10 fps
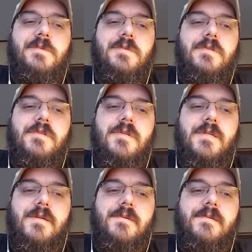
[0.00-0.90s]

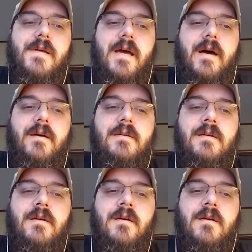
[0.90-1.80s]
So yeah,
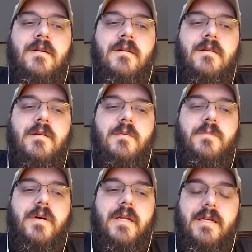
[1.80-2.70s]

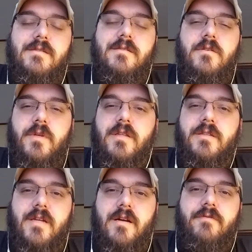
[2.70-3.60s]
but it is uniquely
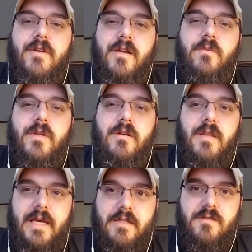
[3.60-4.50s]
terrifying when your
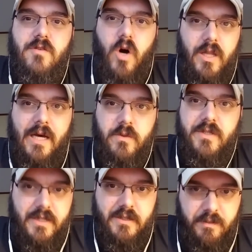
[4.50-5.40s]
legs all
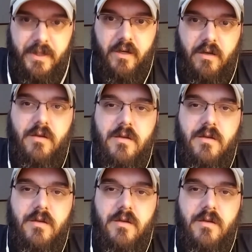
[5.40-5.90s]
out disappear.